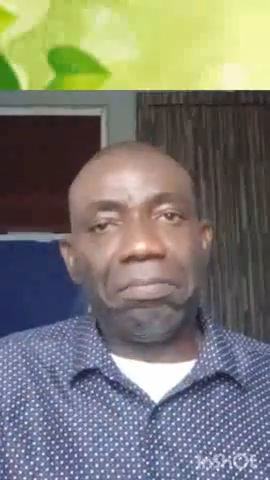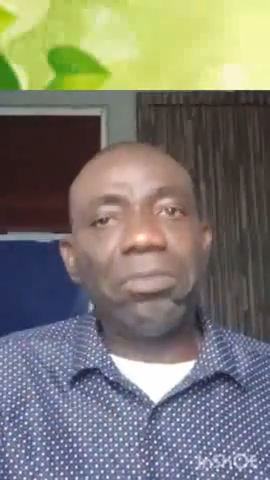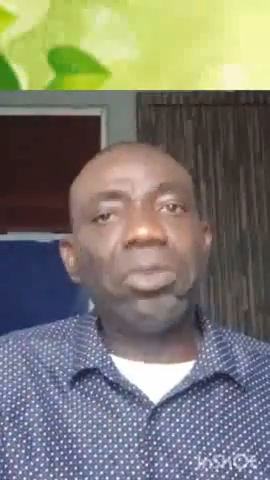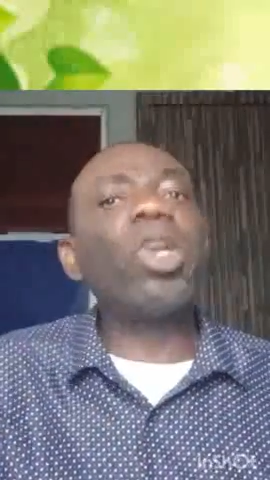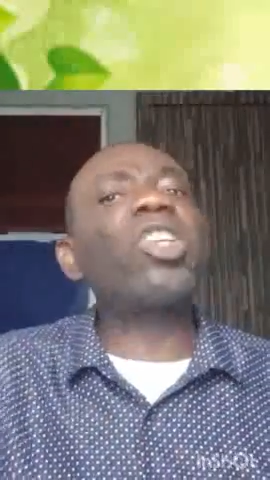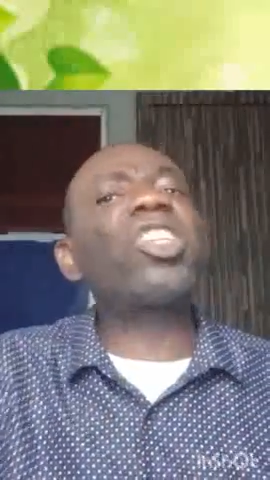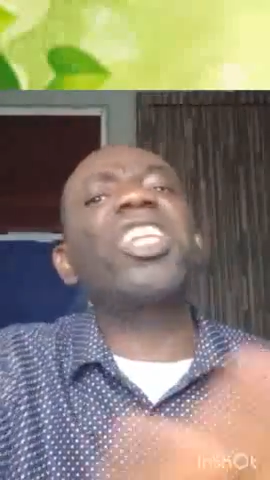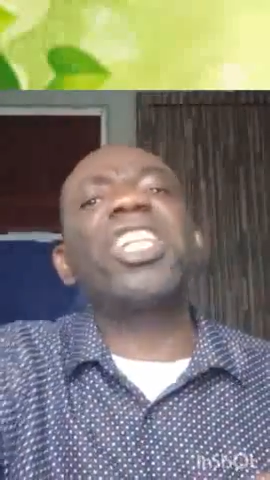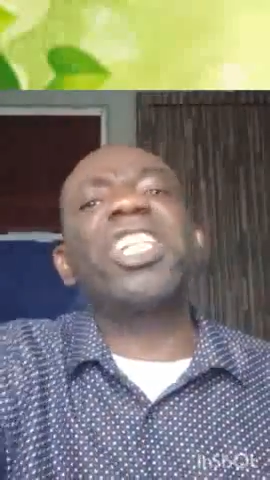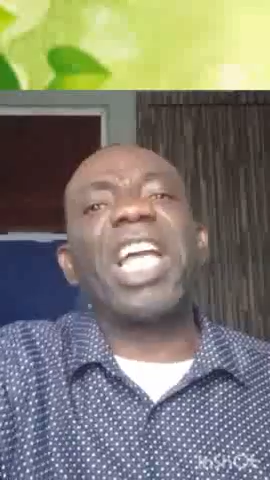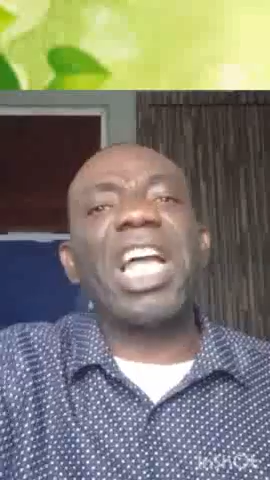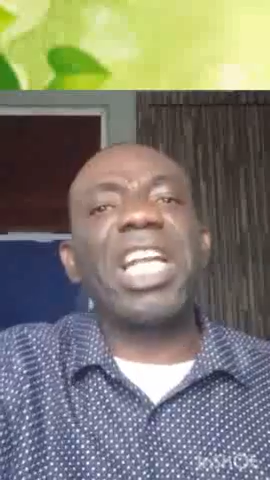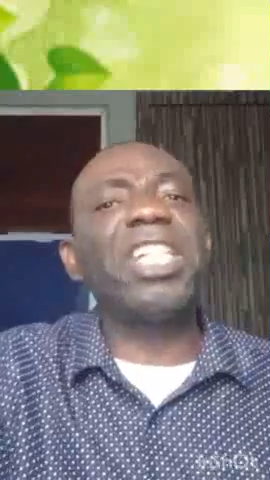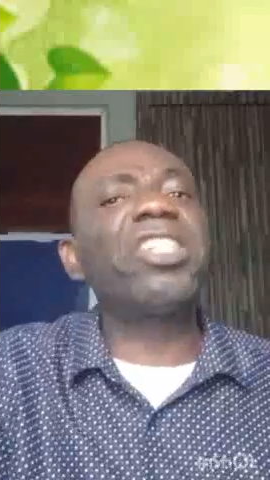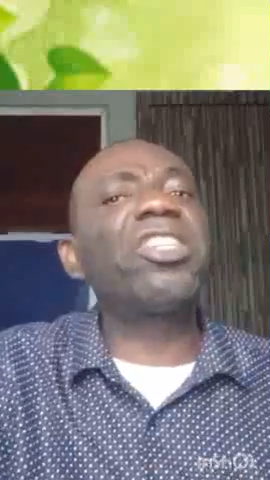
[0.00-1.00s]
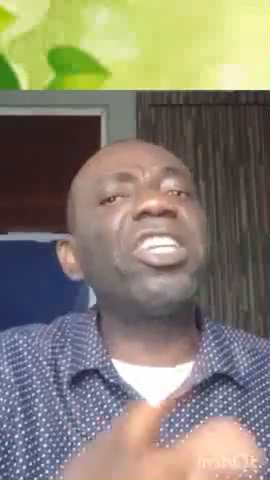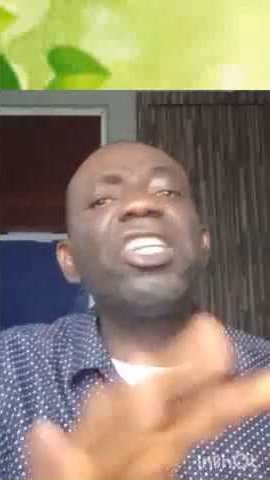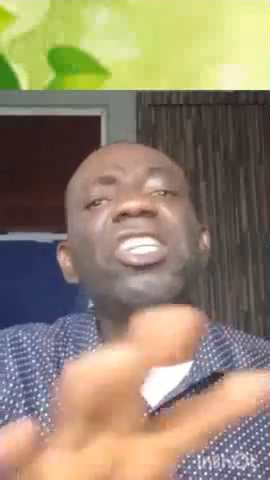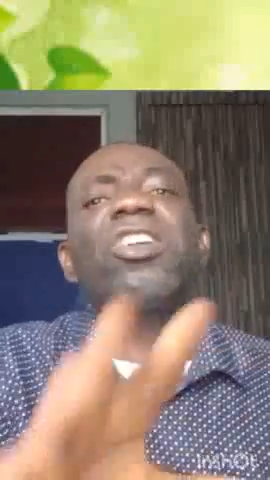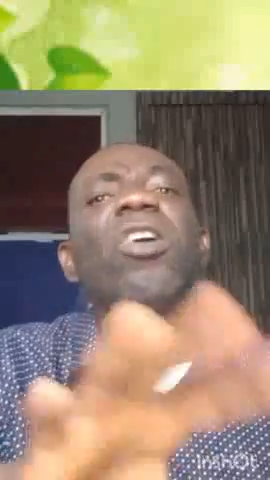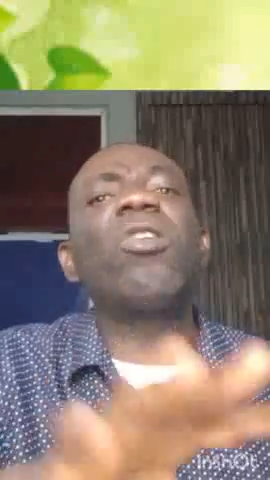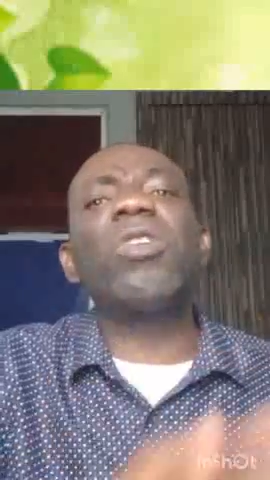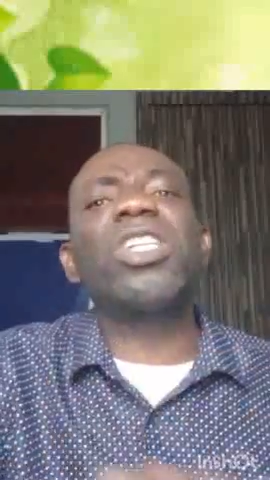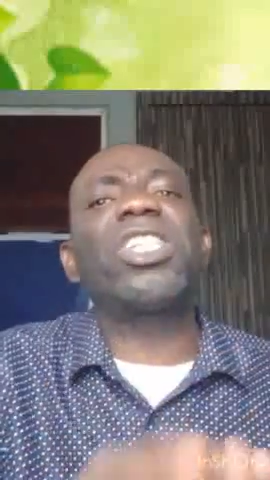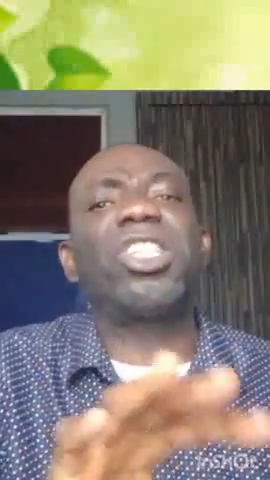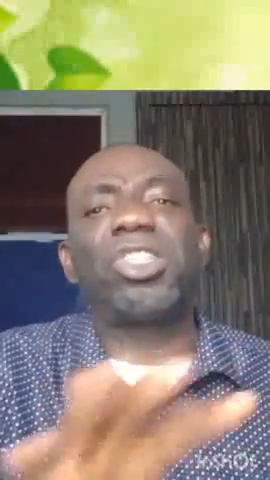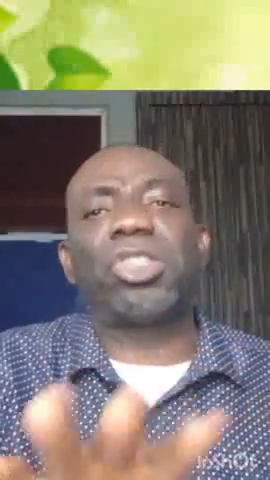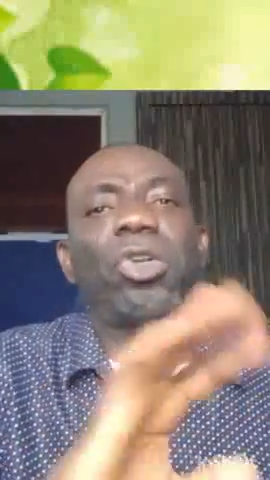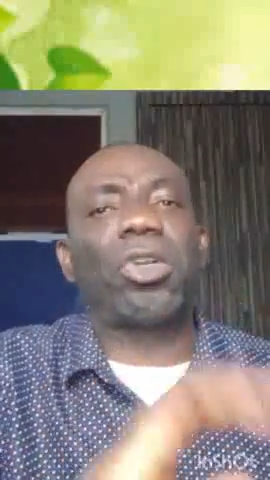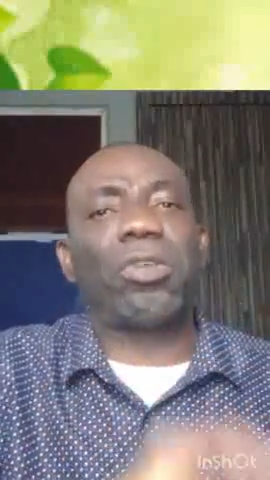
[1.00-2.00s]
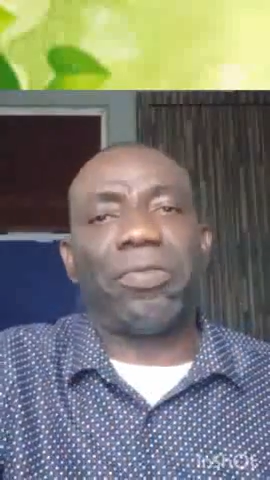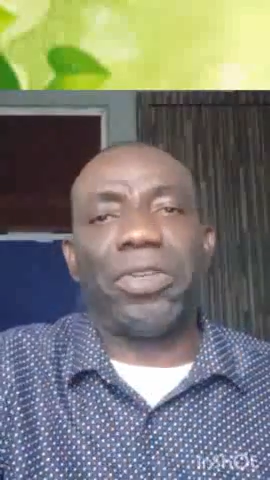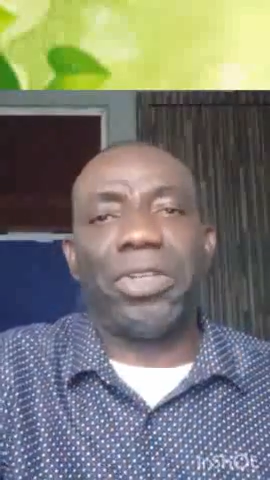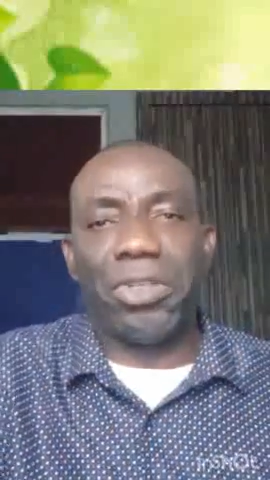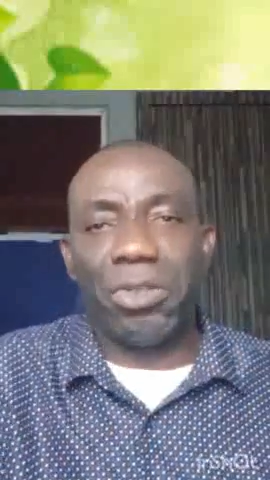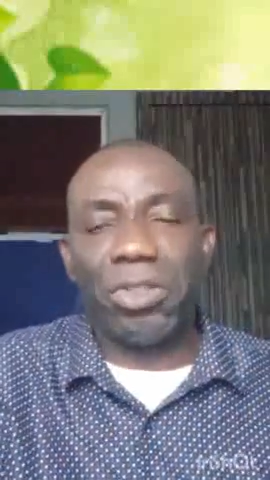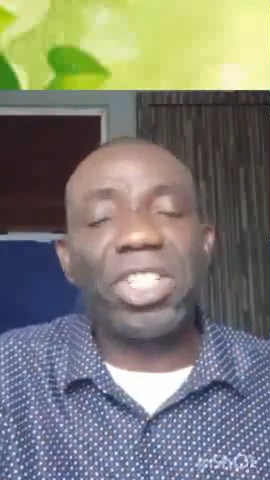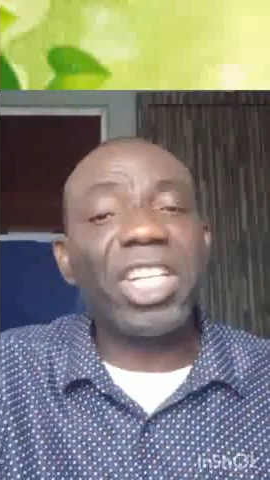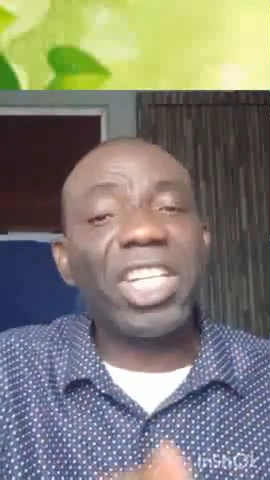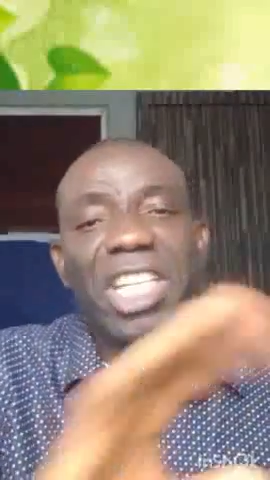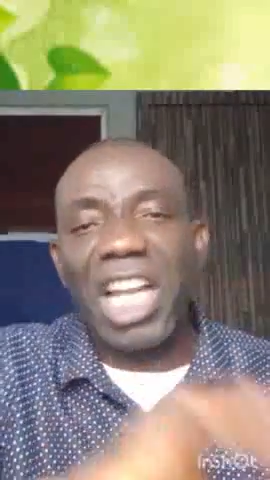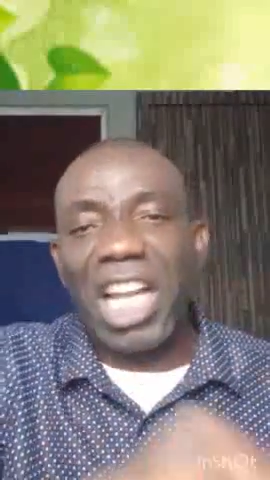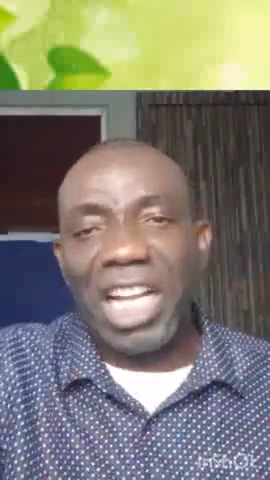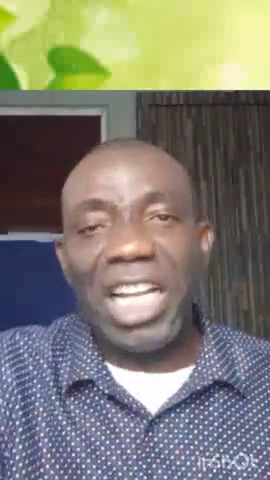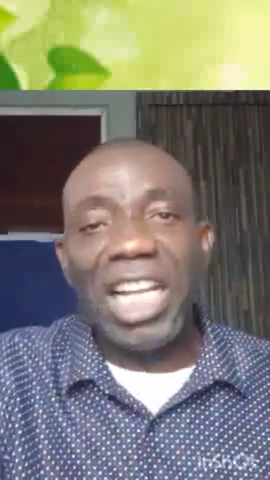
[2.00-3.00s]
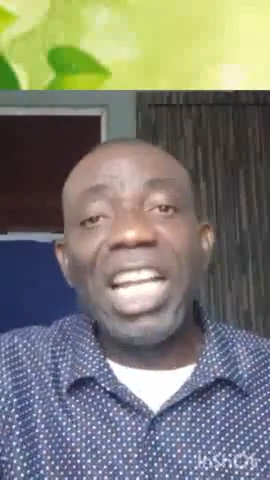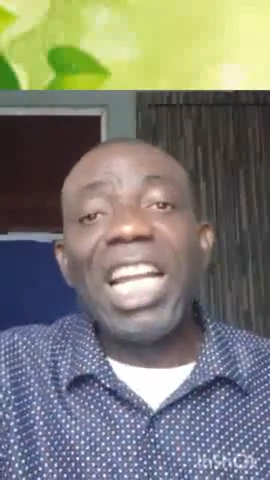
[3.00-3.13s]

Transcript: Just sit down. It's always a short video. Sit down.